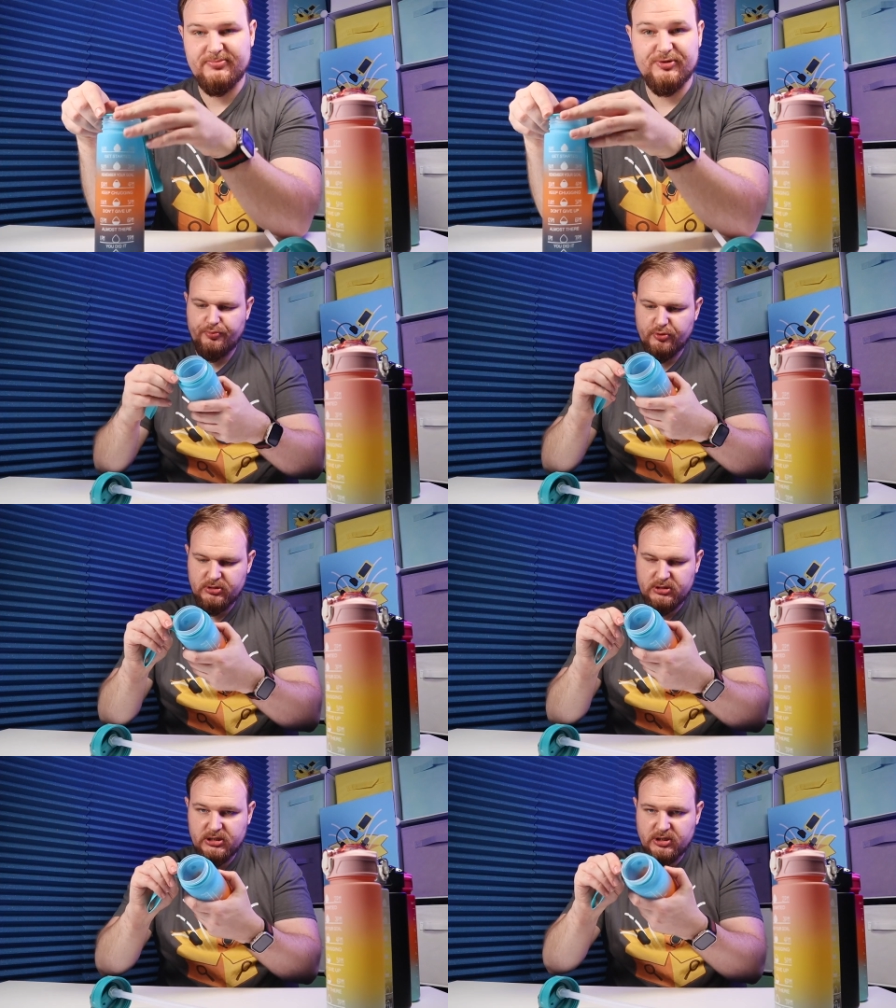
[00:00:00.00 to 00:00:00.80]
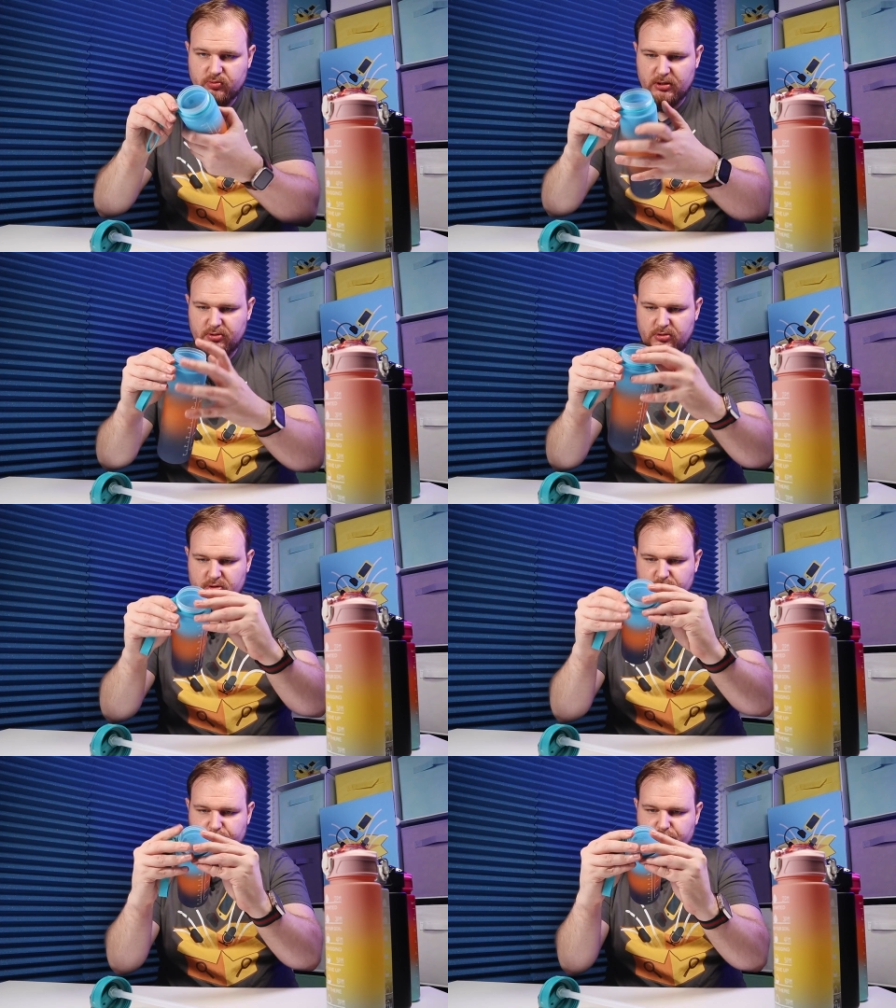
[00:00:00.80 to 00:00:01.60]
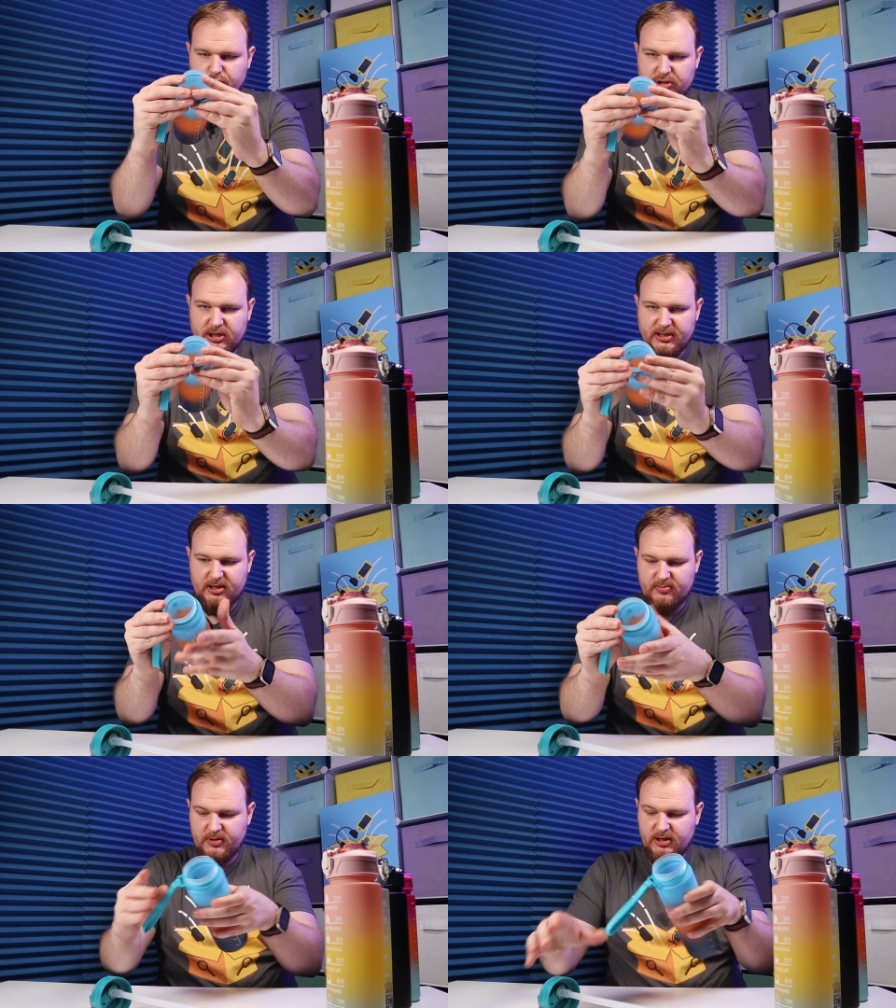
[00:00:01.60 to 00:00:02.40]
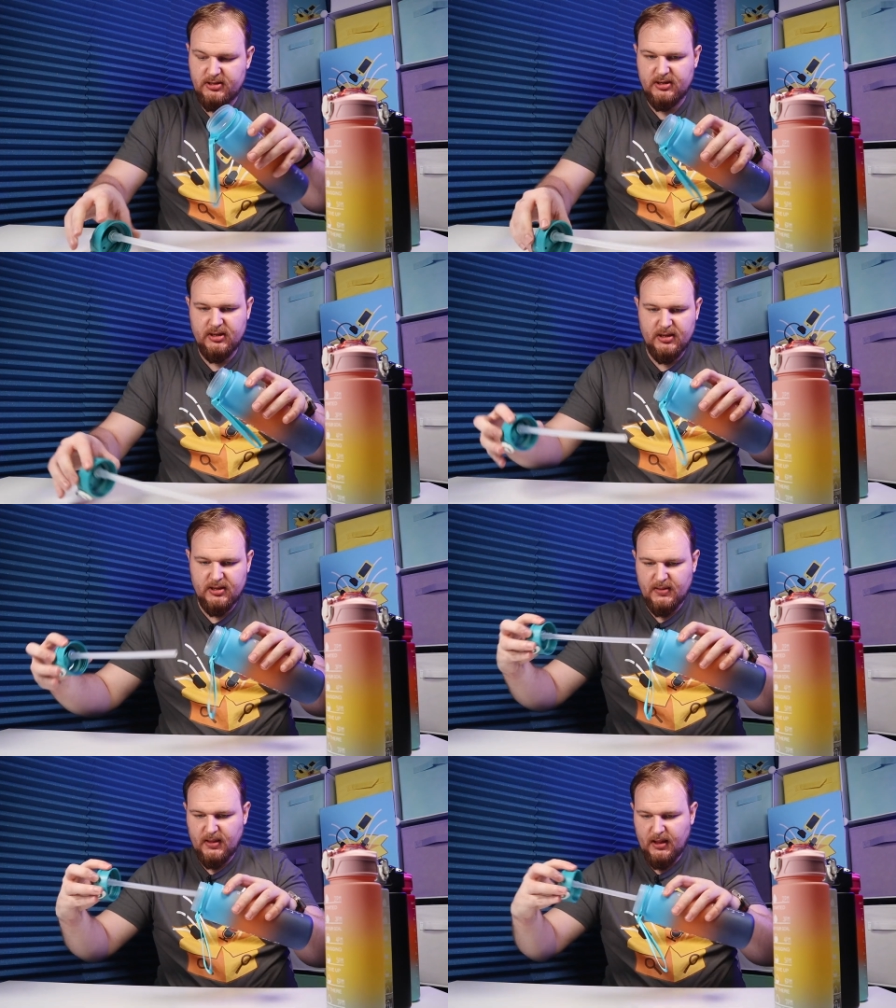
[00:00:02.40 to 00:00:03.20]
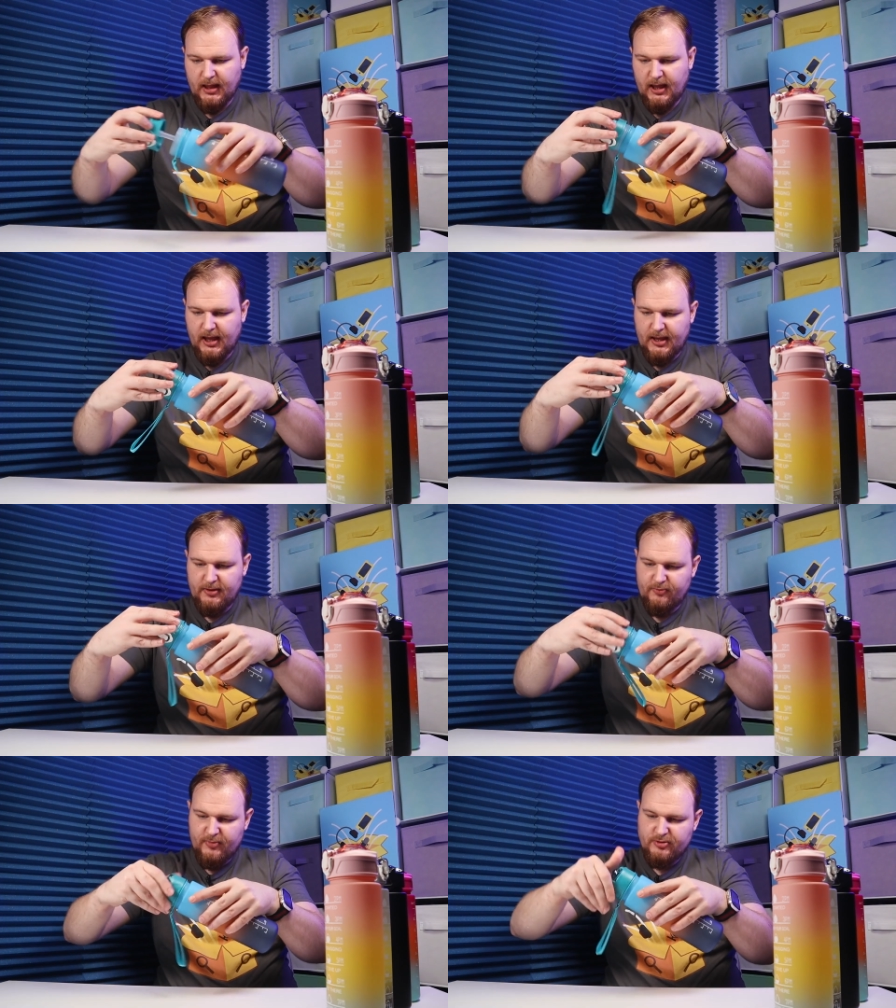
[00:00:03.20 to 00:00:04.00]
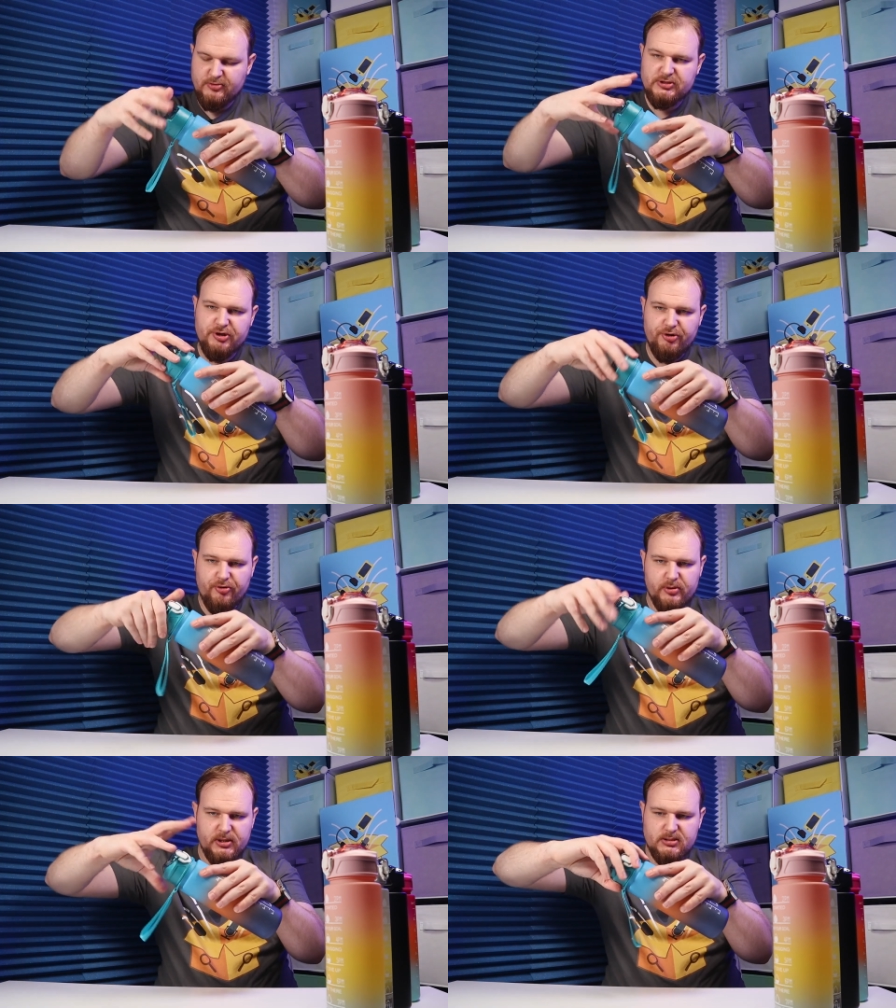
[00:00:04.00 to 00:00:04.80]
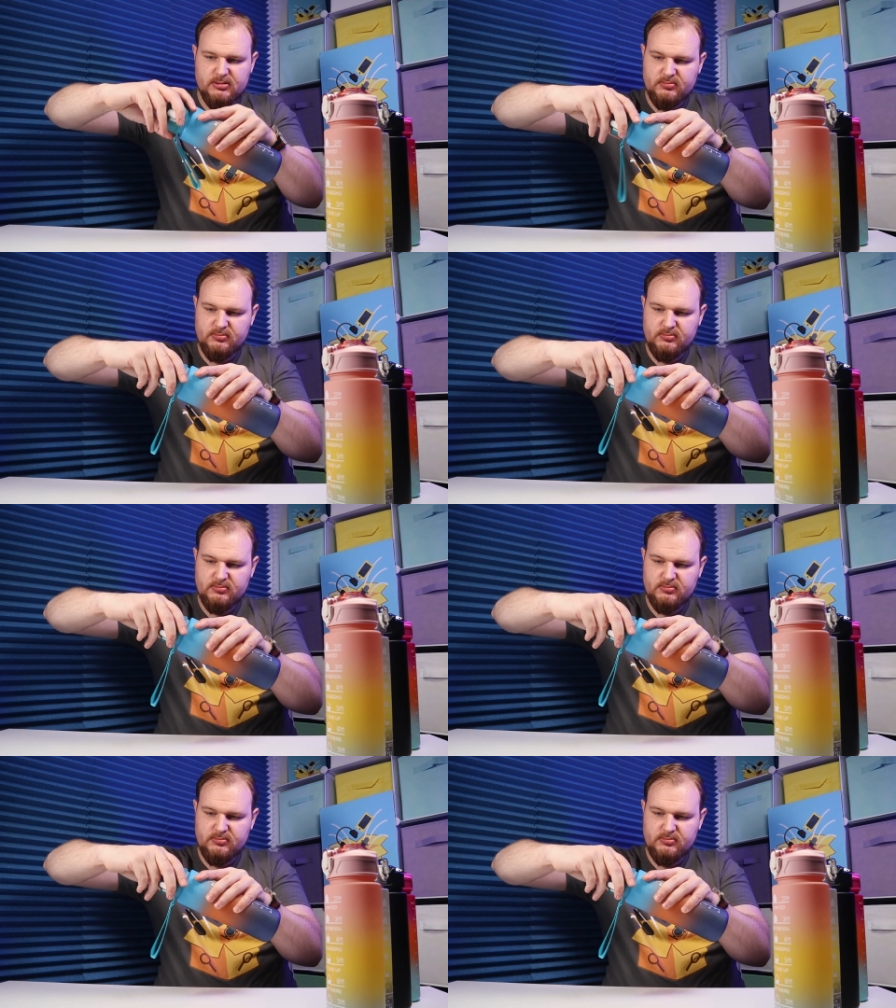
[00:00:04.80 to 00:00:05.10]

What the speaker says: To push this one, you need to push a little bit, and when you screw it,